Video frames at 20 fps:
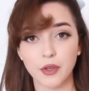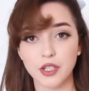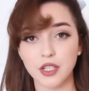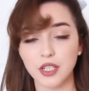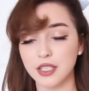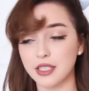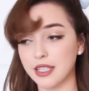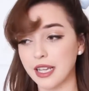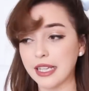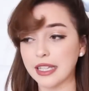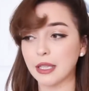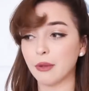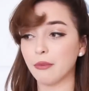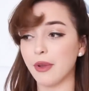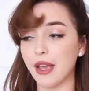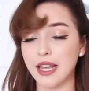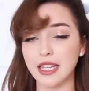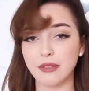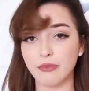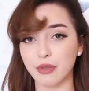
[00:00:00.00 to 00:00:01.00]
which is like the
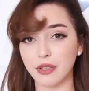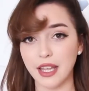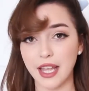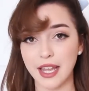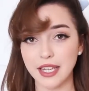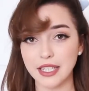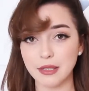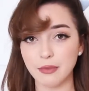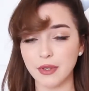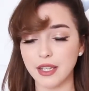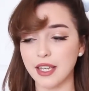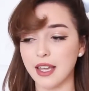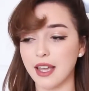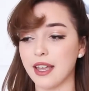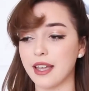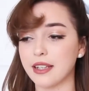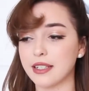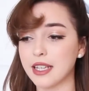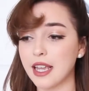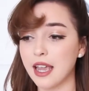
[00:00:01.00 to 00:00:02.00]
best place
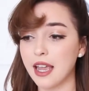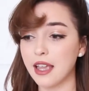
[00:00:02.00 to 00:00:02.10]
because